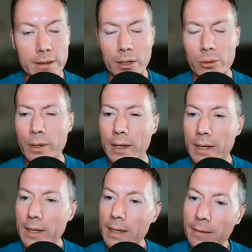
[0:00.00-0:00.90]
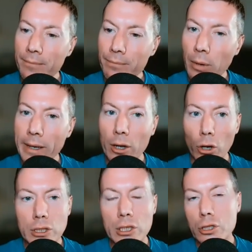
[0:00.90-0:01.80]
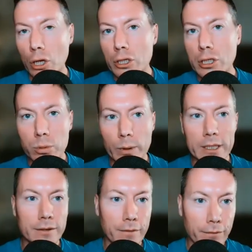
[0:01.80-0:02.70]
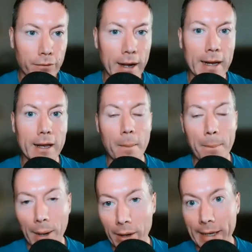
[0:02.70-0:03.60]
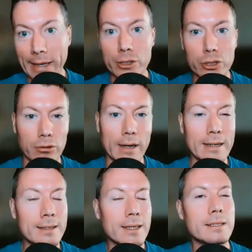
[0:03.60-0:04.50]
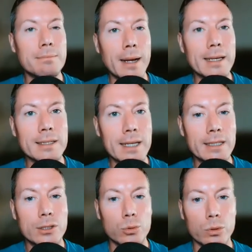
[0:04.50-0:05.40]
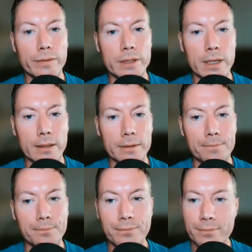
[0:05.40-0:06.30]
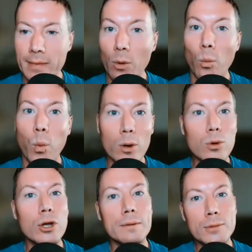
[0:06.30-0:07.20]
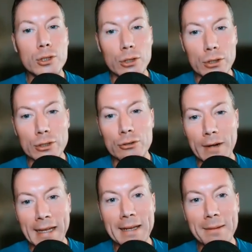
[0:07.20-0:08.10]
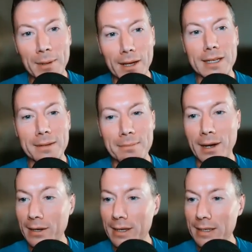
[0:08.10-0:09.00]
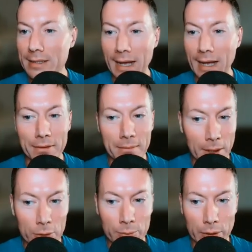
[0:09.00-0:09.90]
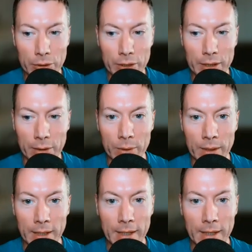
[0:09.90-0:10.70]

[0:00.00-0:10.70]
So my Aussie dollar Swiss franc buy trade doesn't make sense all of a sudden. Welcome to the tricky bloody markets at the moment, you know.